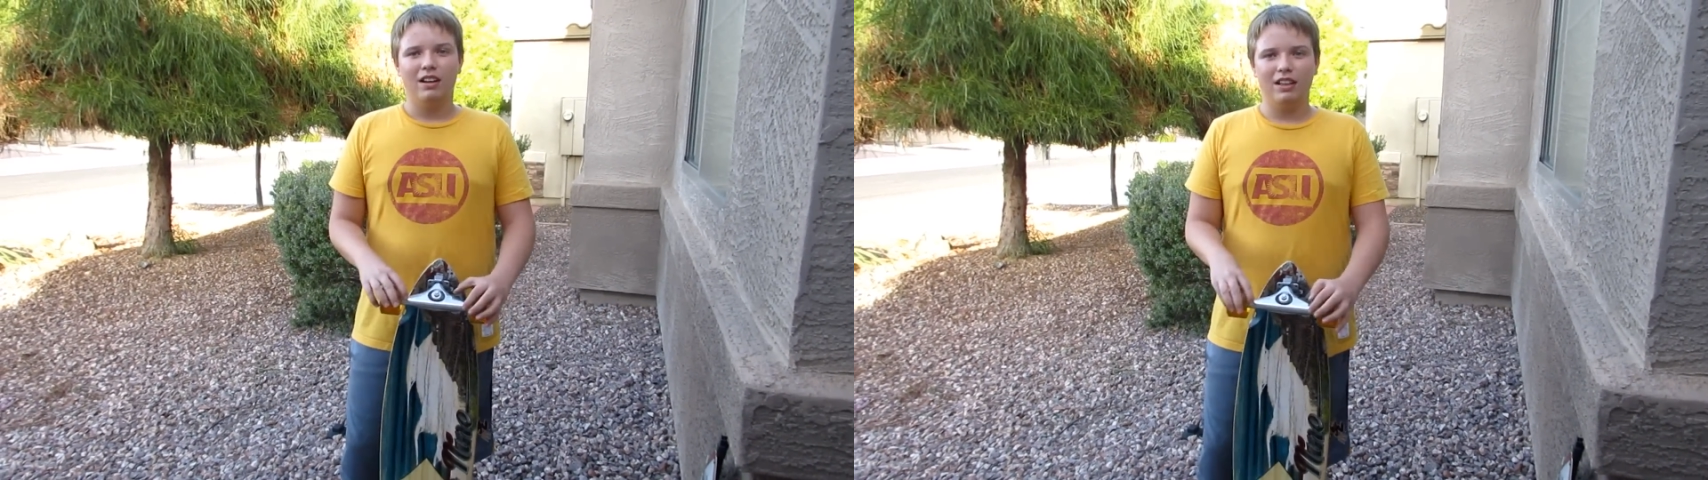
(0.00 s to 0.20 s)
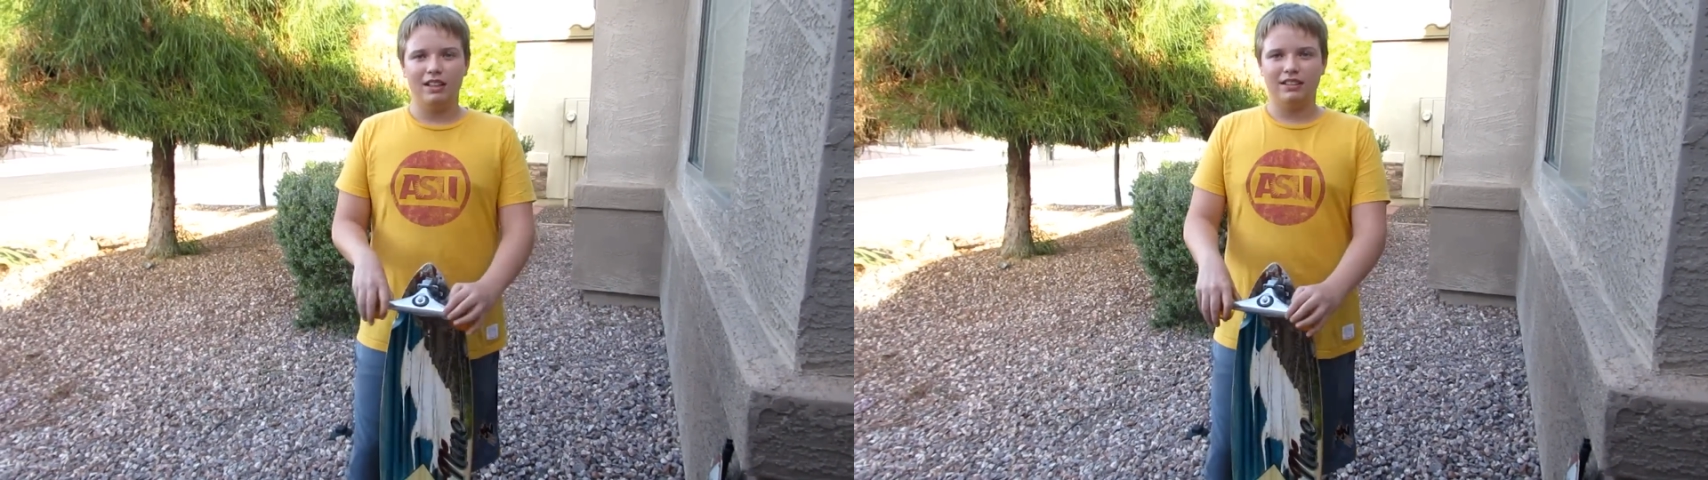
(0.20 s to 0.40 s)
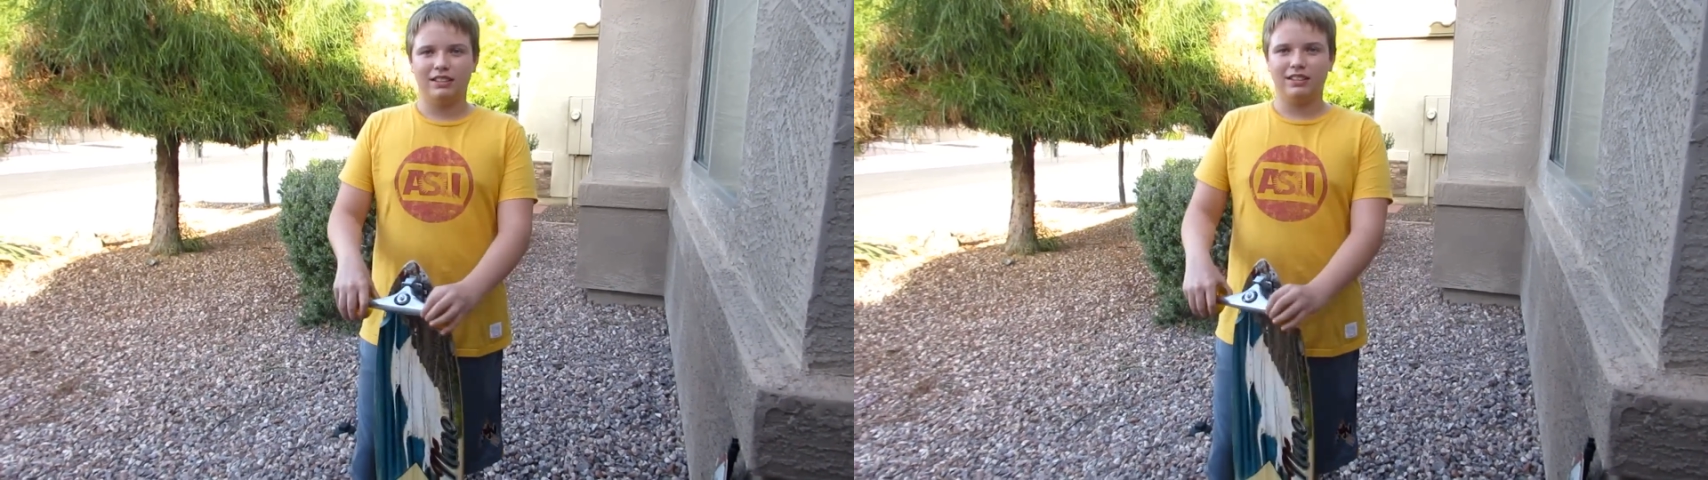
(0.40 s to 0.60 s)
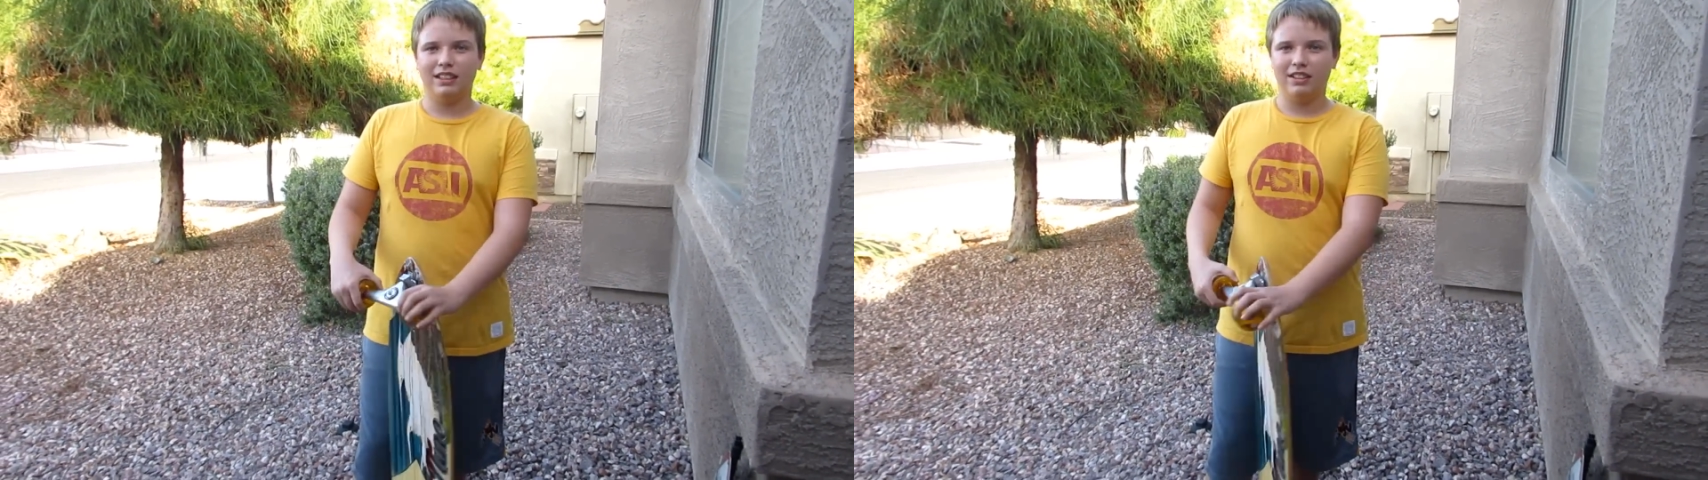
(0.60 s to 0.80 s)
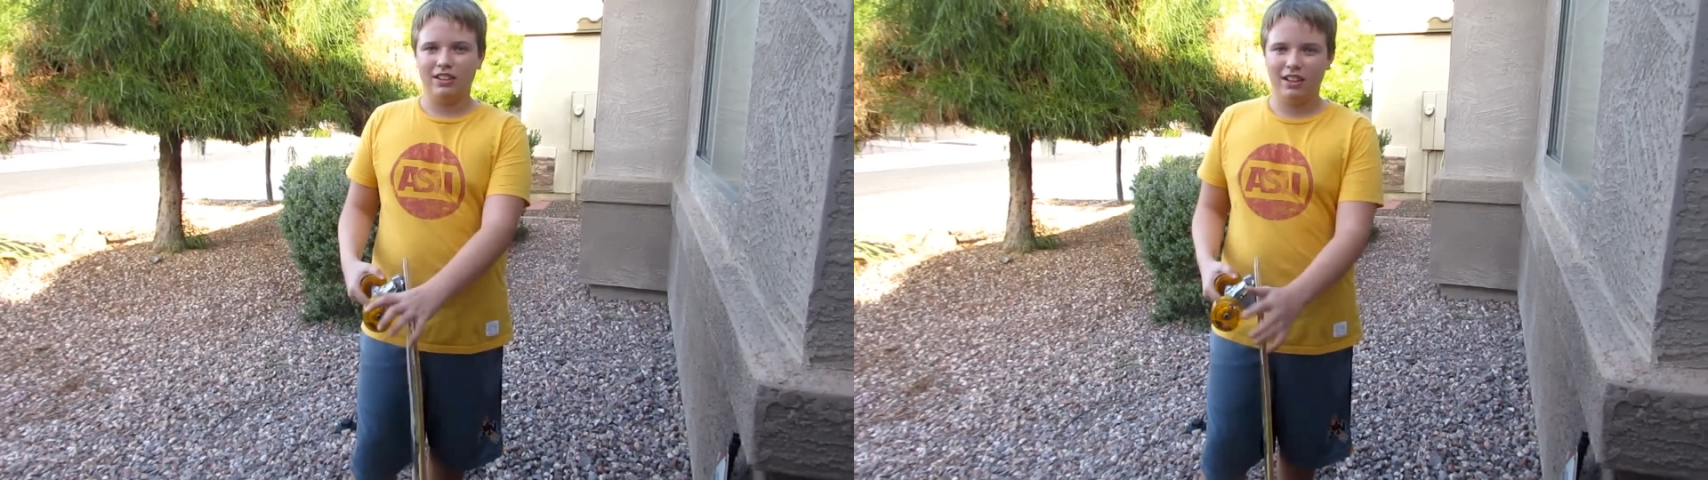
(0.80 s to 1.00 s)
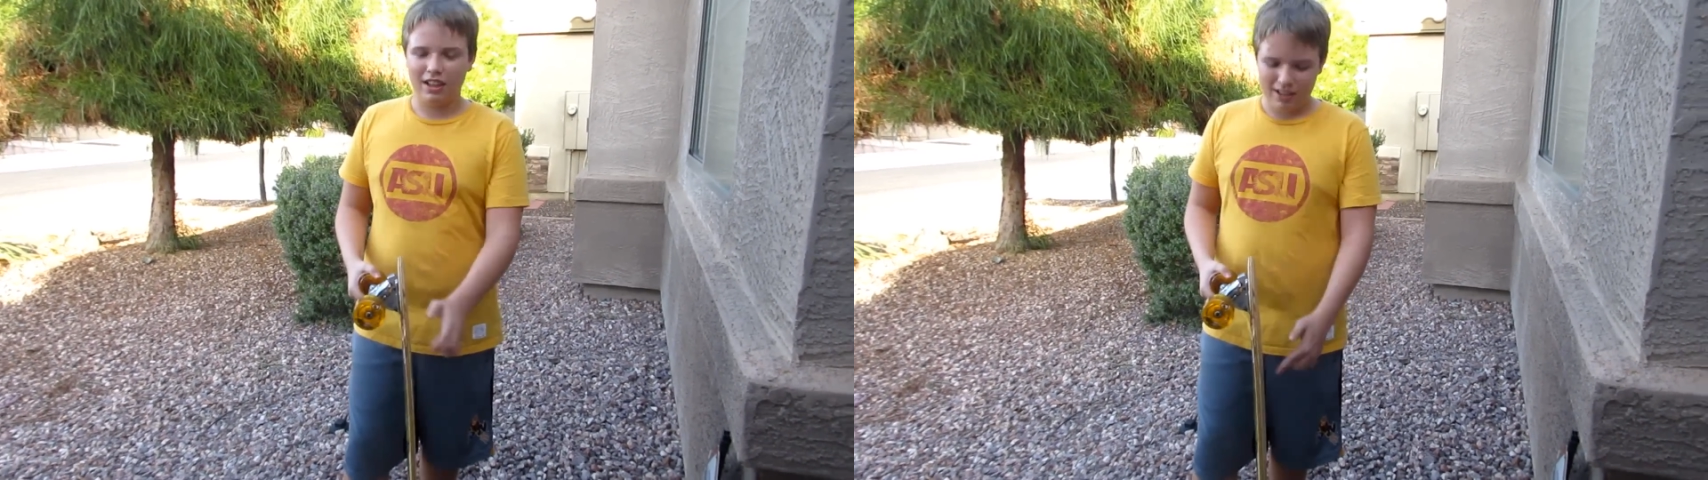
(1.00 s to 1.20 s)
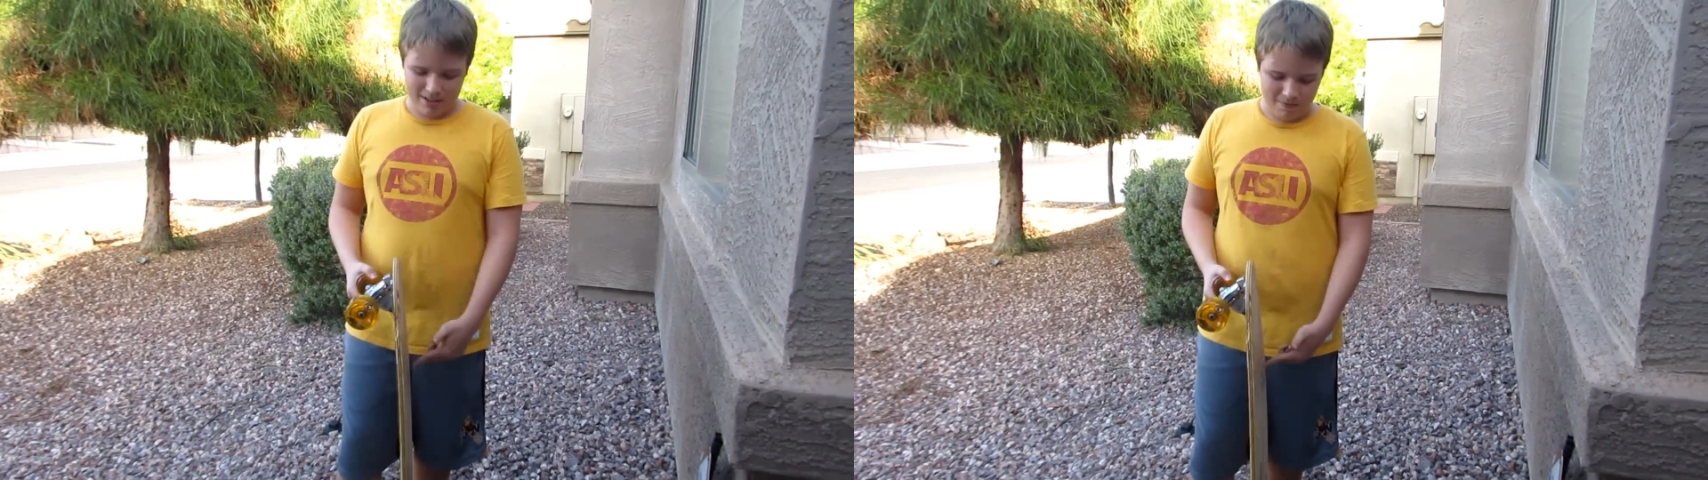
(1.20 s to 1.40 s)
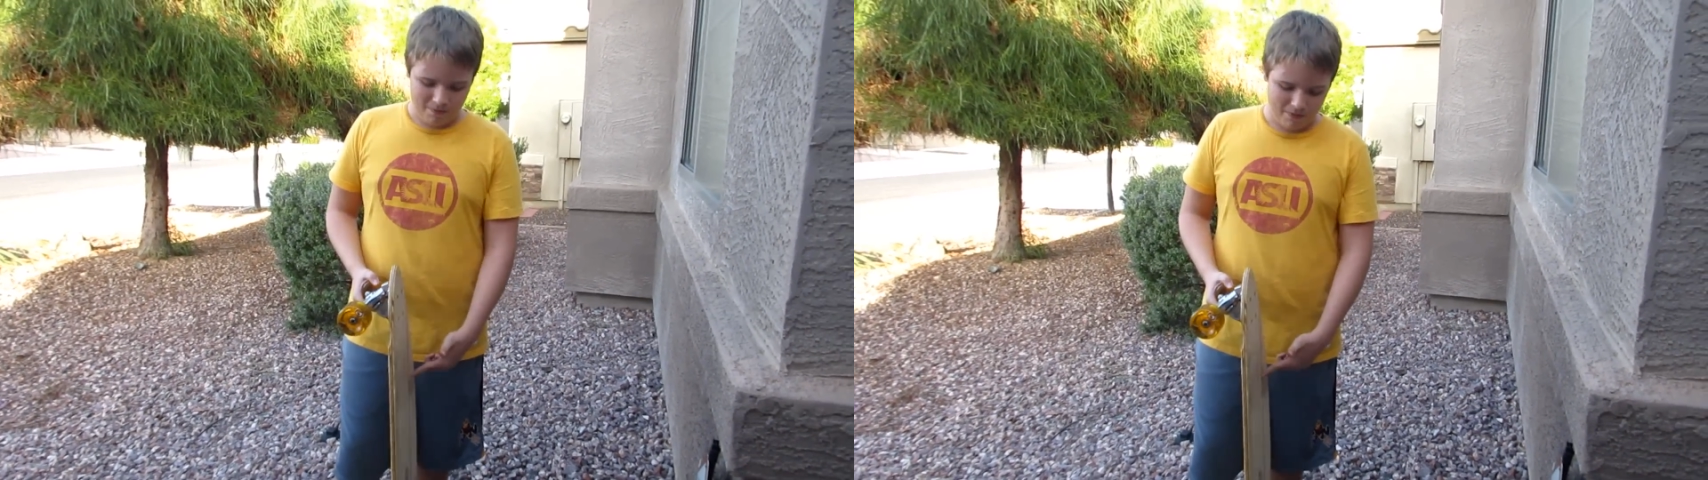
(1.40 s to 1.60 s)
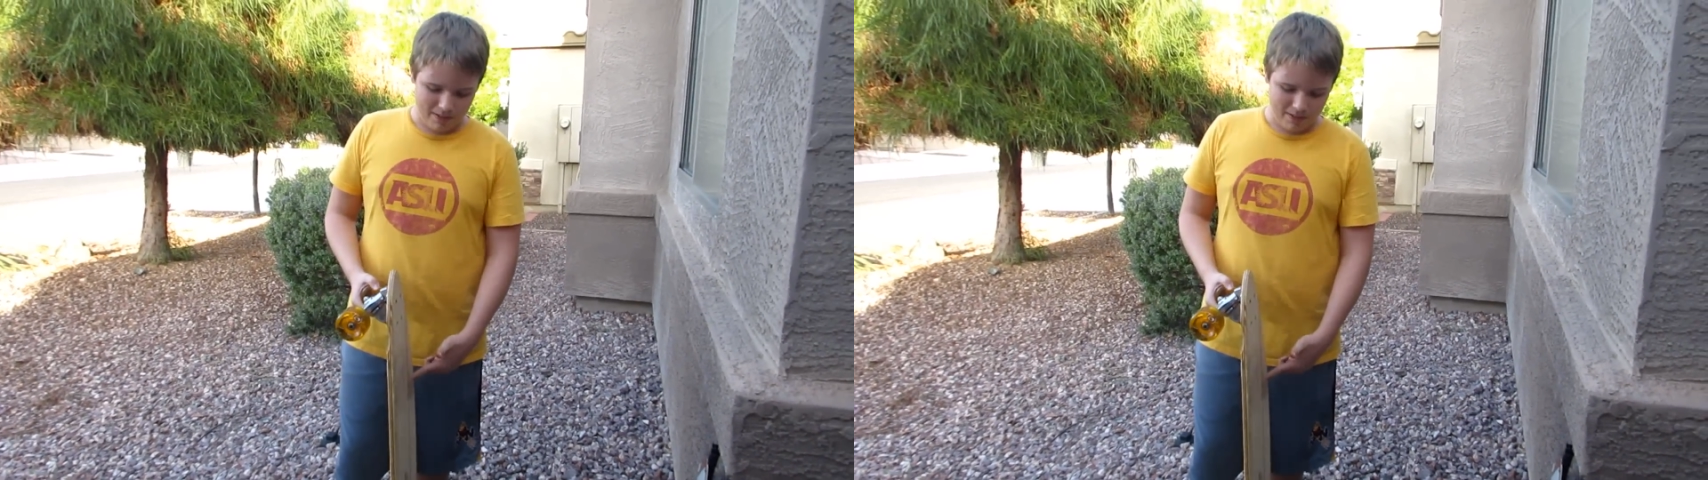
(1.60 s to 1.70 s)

It is a Sector 9,